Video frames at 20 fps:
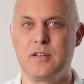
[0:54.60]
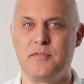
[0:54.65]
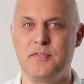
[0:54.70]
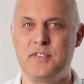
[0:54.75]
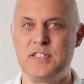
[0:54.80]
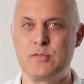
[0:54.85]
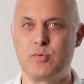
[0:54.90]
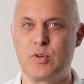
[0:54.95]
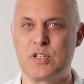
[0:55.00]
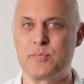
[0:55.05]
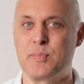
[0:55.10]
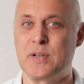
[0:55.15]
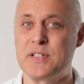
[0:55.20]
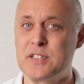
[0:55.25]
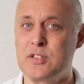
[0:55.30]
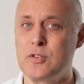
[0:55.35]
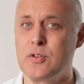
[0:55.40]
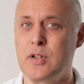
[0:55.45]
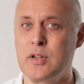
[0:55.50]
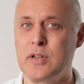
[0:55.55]
This was
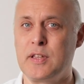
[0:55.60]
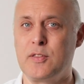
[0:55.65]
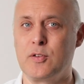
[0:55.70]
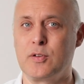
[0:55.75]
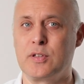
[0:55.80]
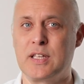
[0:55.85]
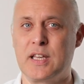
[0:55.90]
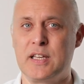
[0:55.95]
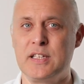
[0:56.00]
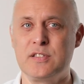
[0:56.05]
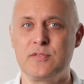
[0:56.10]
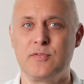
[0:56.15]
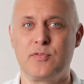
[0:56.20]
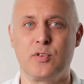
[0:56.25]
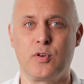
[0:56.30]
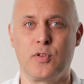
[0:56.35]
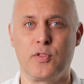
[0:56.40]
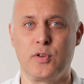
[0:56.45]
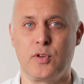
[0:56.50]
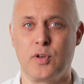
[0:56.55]
particularly the case
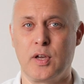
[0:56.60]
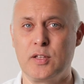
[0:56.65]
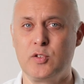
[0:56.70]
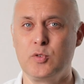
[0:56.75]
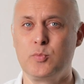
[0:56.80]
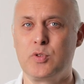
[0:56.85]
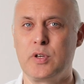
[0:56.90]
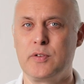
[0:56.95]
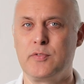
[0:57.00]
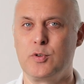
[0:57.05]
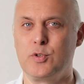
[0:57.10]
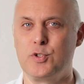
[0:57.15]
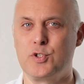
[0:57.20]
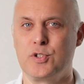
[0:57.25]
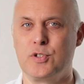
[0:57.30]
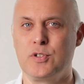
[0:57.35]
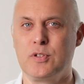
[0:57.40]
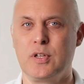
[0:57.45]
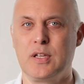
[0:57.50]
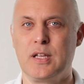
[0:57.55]
for the Hadoop
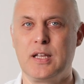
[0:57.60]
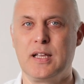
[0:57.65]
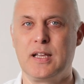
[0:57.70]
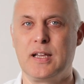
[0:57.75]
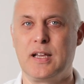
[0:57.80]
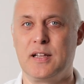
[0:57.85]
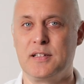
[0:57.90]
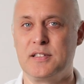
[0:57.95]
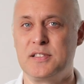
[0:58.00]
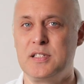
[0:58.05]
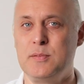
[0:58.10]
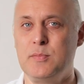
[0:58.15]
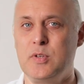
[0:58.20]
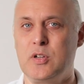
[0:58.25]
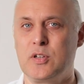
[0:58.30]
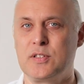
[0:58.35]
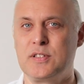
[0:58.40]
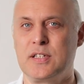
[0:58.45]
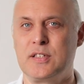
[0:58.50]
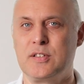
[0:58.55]
revolution and
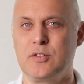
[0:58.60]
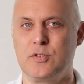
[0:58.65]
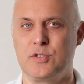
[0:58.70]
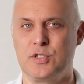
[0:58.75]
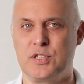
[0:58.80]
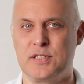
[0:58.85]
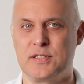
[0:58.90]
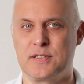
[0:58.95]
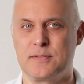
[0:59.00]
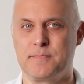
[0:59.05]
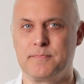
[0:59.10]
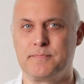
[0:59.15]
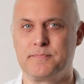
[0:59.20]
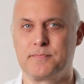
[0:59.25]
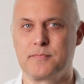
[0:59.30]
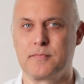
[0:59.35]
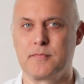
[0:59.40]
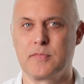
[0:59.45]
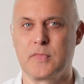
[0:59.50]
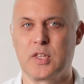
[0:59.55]
similar technologies.
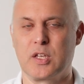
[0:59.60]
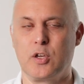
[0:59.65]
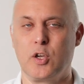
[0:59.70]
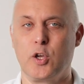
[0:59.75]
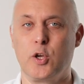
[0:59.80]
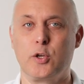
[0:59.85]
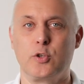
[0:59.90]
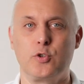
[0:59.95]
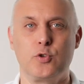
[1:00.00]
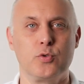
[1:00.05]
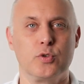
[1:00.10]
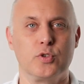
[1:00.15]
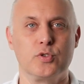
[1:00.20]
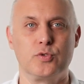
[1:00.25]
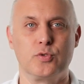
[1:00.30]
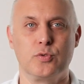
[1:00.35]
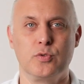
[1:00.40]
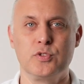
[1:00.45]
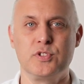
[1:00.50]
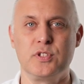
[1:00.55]

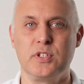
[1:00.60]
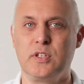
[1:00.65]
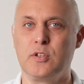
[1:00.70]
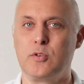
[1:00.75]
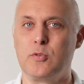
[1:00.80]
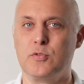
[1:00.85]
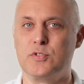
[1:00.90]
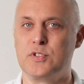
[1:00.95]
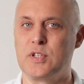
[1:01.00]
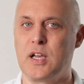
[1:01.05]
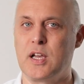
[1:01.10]
Current tools include